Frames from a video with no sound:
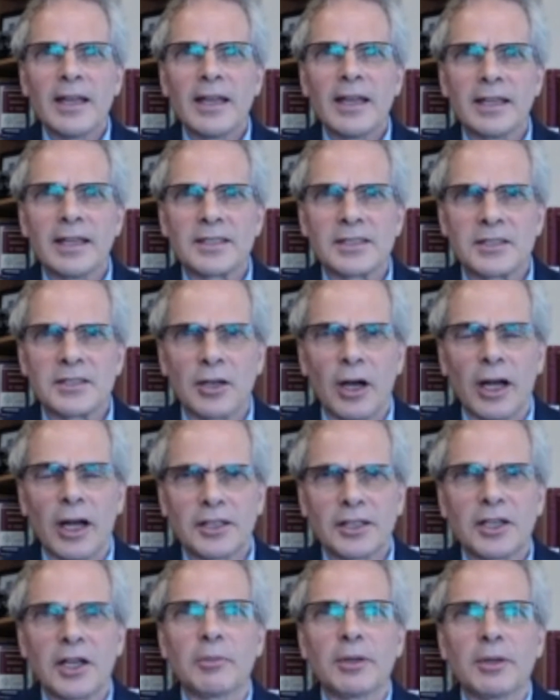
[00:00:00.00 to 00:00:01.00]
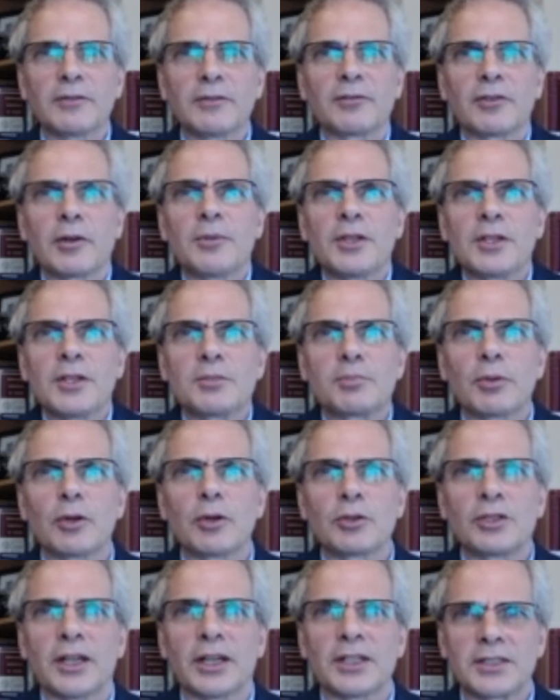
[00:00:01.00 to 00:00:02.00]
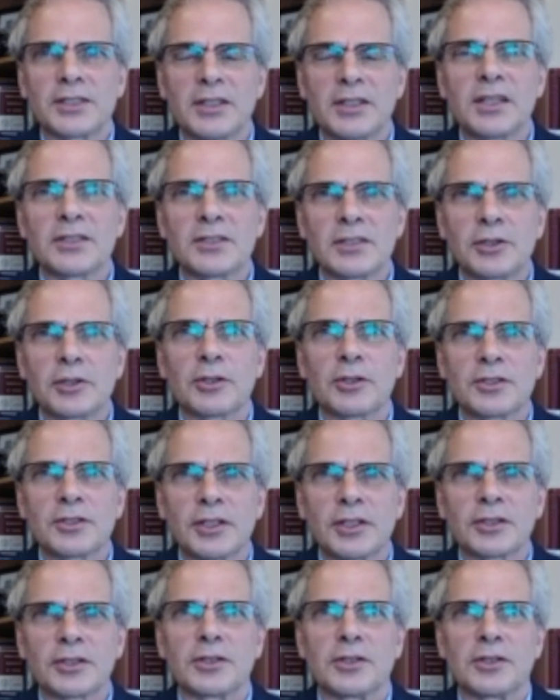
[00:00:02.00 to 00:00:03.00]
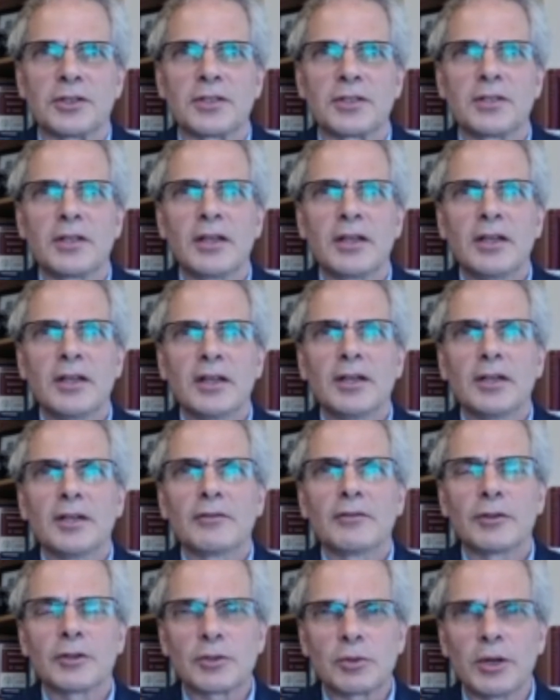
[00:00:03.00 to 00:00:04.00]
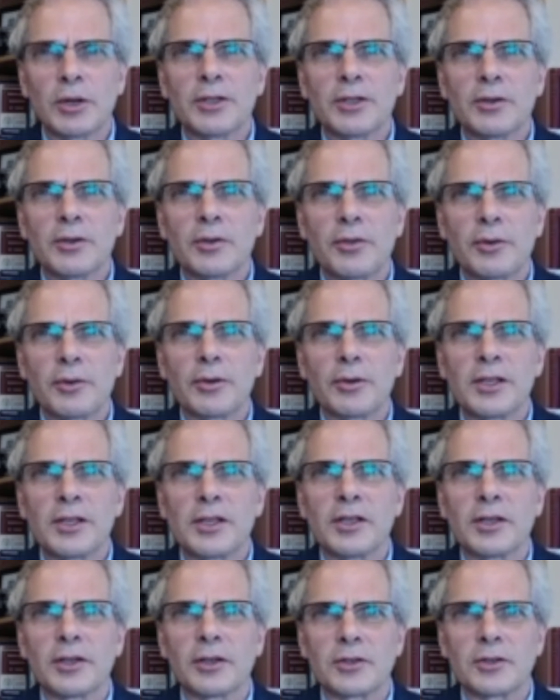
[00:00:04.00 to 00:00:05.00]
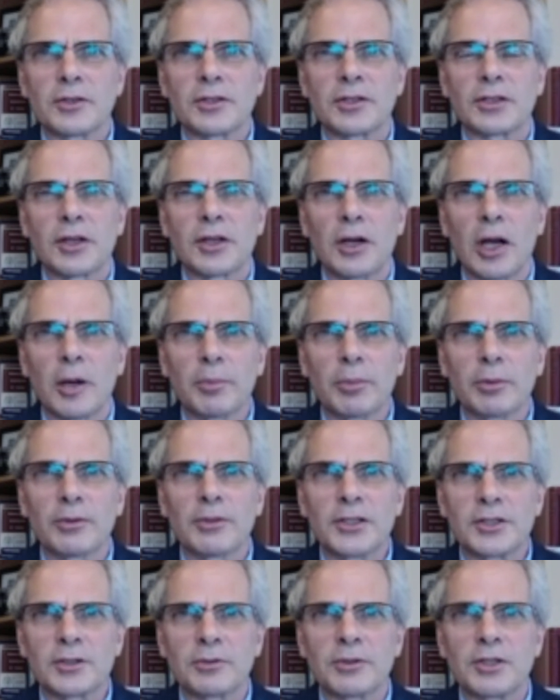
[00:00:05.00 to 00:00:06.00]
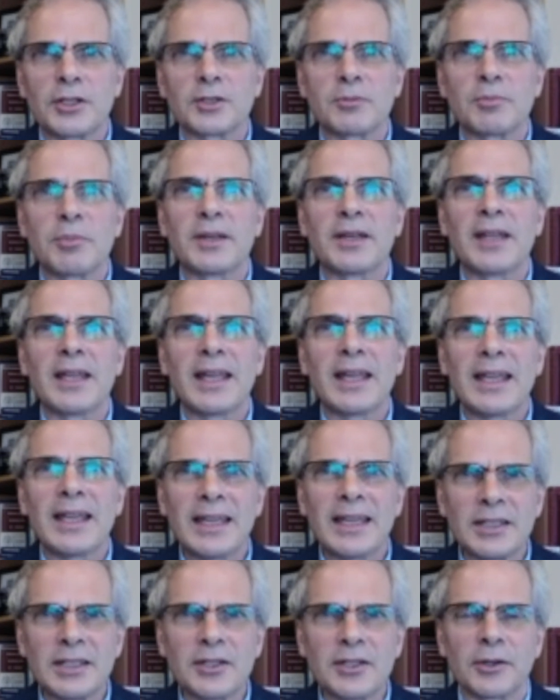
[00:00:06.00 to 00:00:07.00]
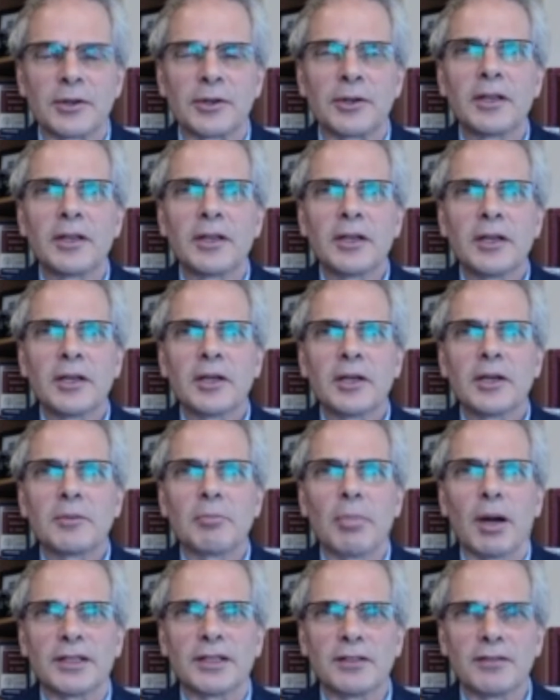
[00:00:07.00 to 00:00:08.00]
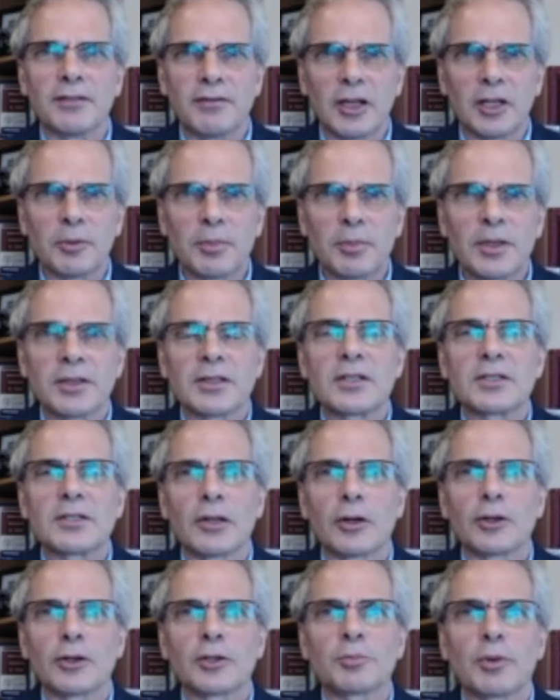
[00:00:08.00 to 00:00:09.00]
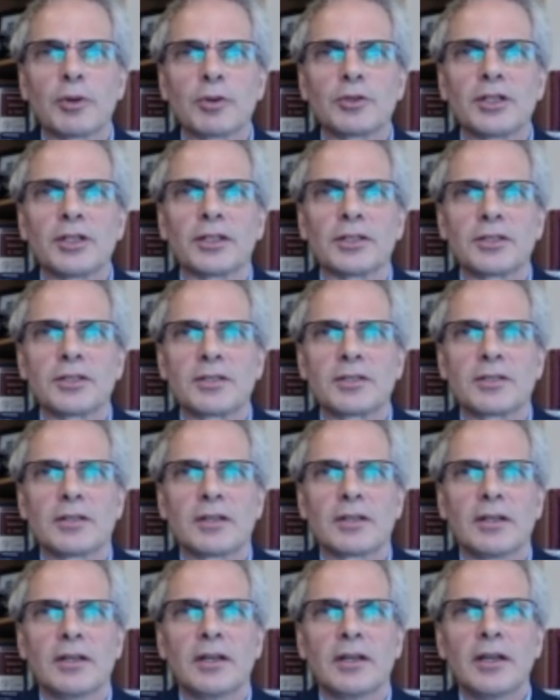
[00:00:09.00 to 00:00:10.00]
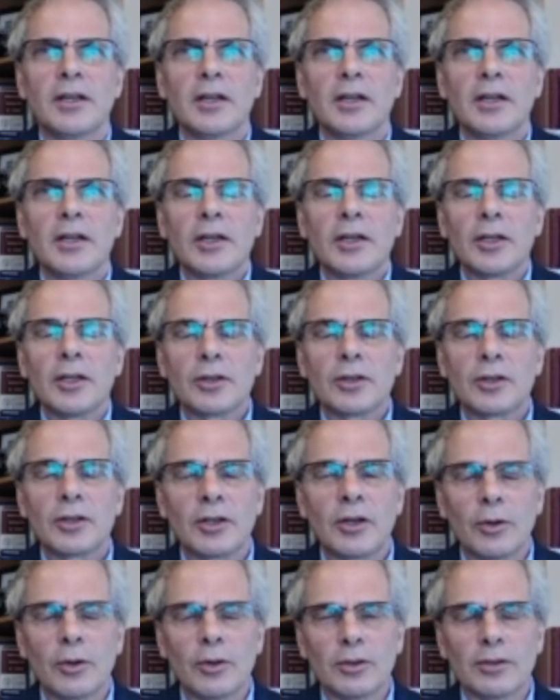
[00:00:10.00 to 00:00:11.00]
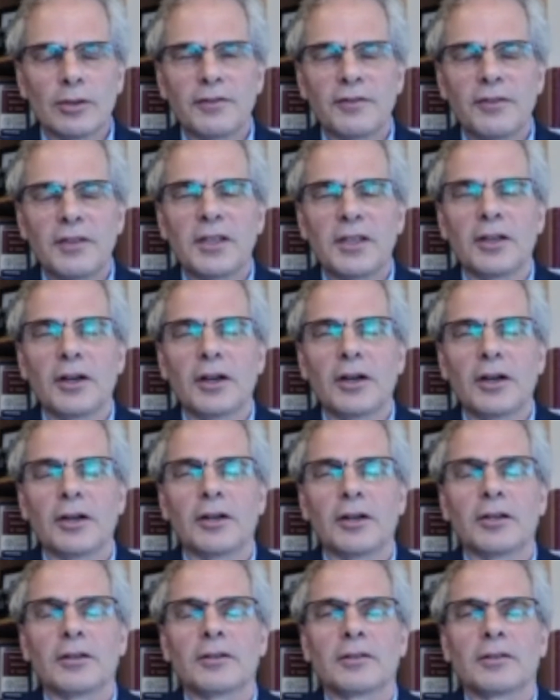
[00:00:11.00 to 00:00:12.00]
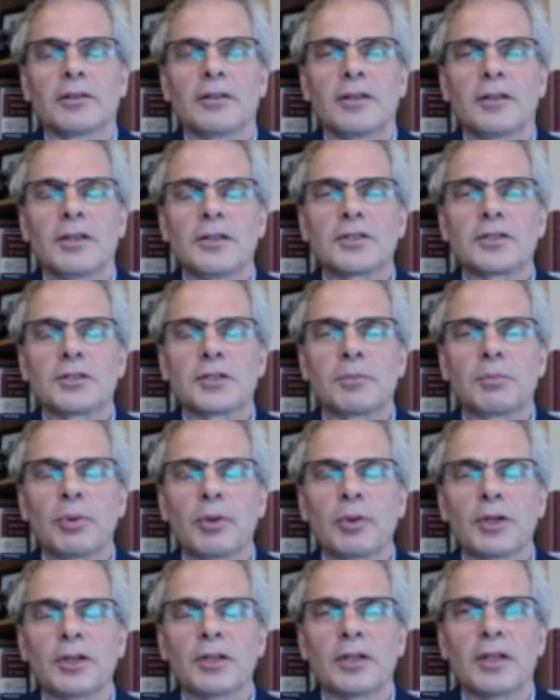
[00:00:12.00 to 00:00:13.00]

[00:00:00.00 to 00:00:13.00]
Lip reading: It's not coming from these projects in these jurisdictions. For 20 or 30 years, the copper industry has been hindered by developing these large projects. The goal of VR is to put